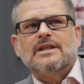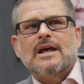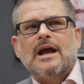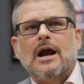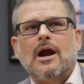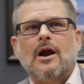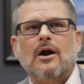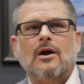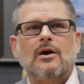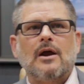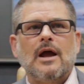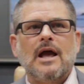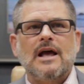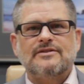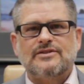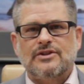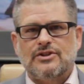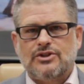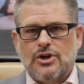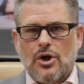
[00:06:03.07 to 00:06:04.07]
there
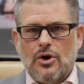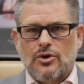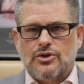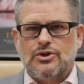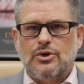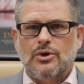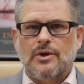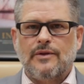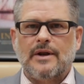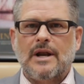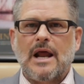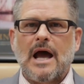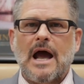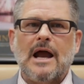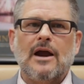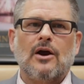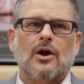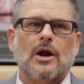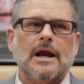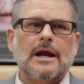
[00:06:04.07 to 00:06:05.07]
as it shows you in the
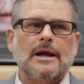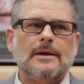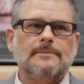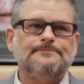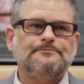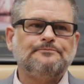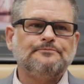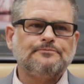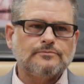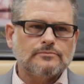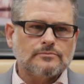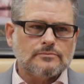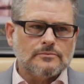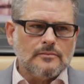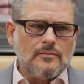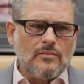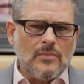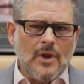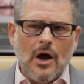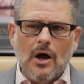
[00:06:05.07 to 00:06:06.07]
diagram
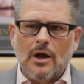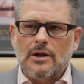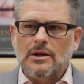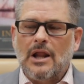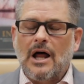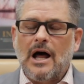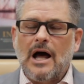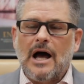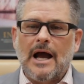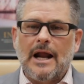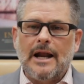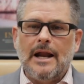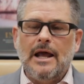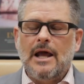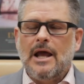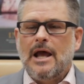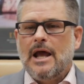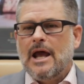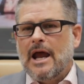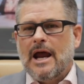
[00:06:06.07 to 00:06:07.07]
online,
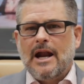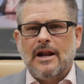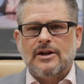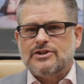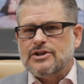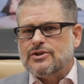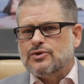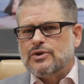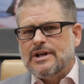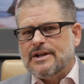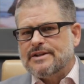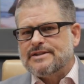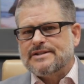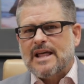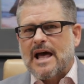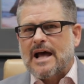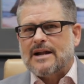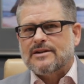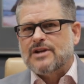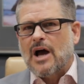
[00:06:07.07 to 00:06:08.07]
and it just hits
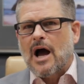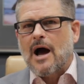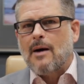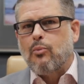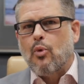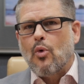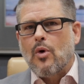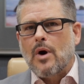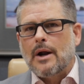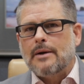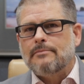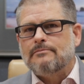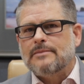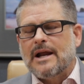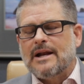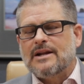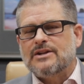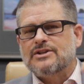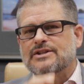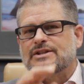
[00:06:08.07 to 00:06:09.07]
that top one,
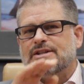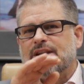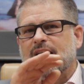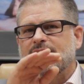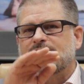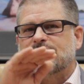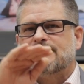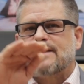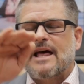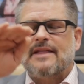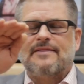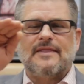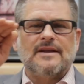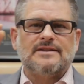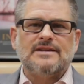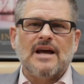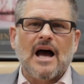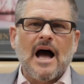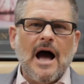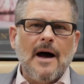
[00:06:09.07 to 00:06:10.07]
and it just stays at the
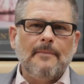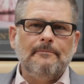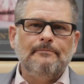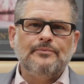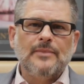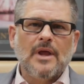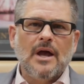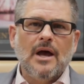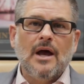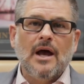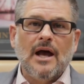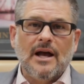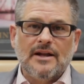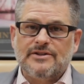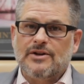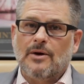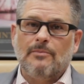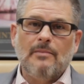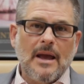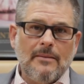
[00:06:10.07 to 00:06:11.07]
top
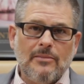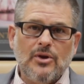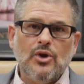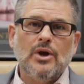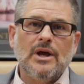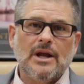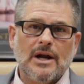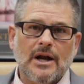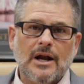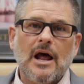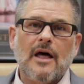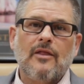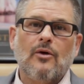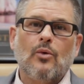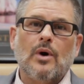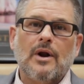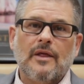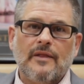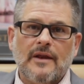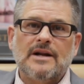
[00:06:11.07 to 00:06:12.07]
until maybe you hit another
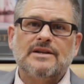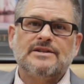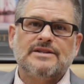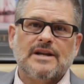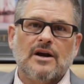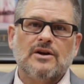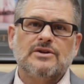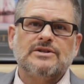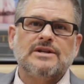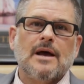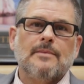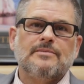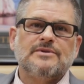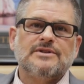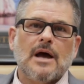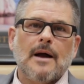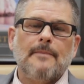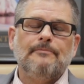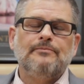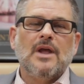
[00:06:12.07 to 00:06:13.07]
one, and then it stair
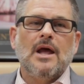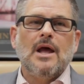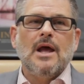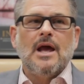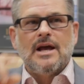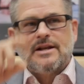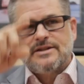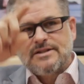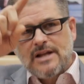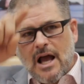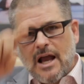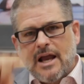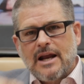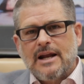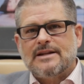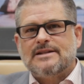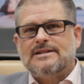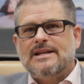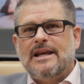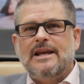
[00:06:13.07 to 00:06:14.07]
steps up. It's not going
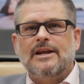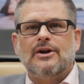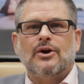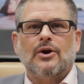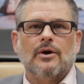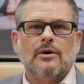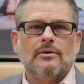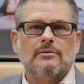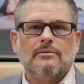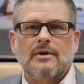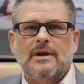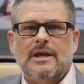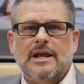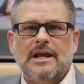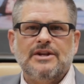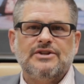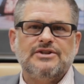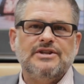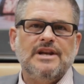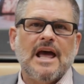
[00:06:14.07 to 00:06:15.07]
to teeter
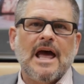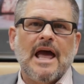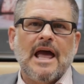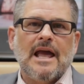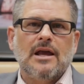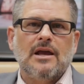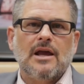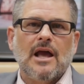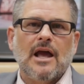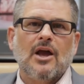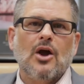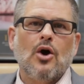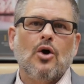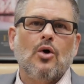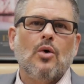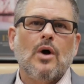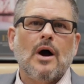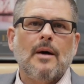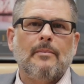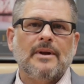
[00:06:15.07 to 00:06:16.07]
each day and
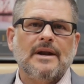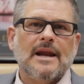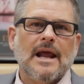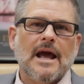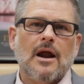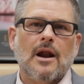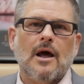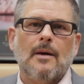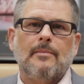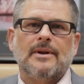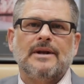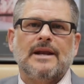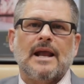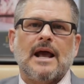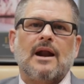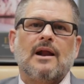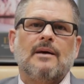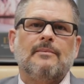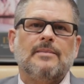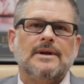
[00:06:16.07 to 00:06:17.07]
go up and down, up and
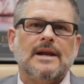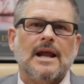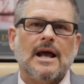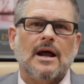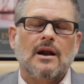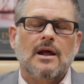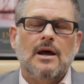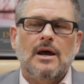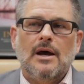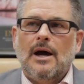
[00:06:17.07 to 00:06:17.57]
down, up and down,